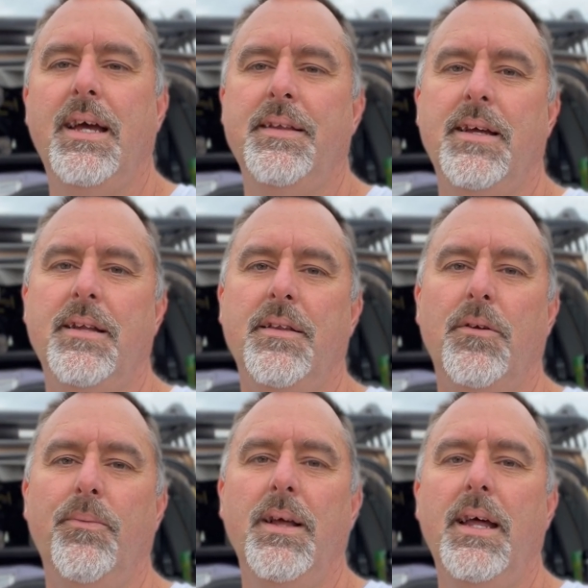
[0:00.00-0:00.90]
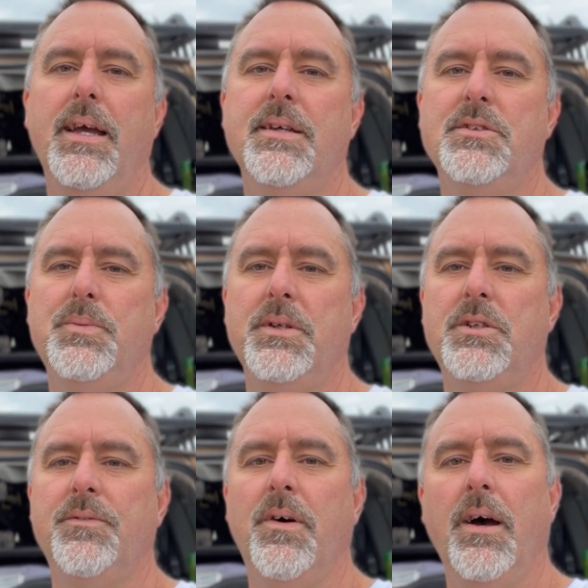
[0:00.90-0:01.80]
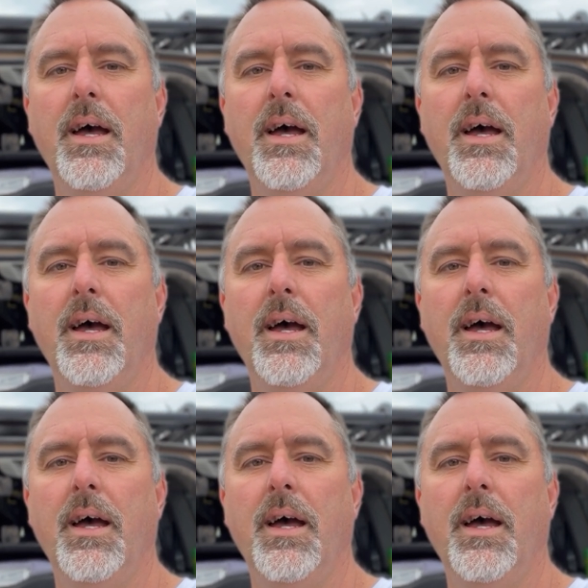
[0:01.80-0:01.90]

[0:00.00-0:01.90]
and then the relay is switched via